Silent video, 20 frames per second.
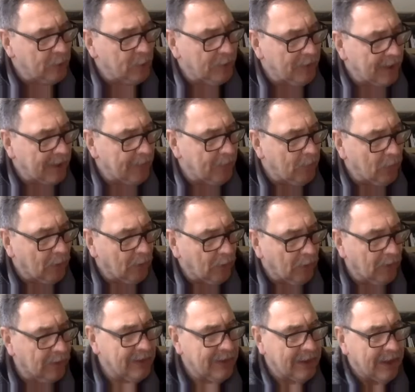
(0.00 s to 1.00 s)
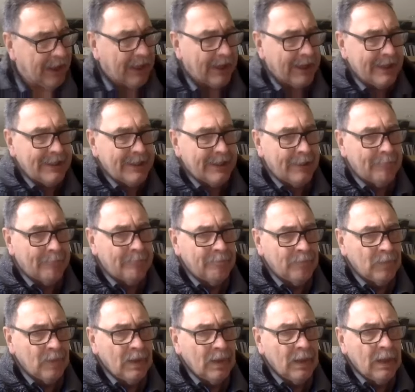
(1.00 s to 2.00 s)
with that monologue.
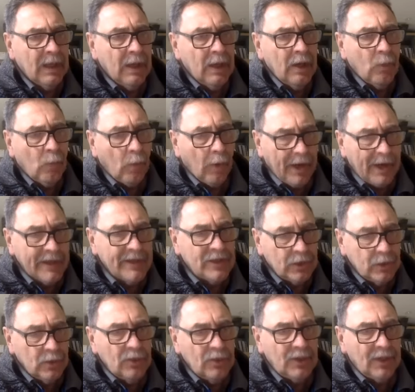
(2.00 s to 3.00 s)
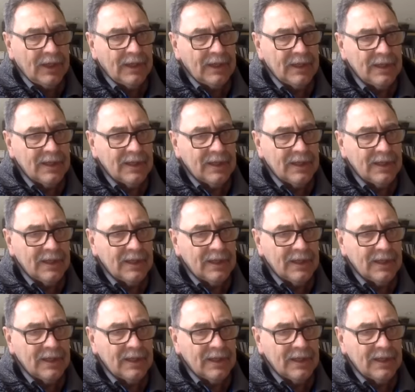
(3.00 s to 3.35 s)
What I do think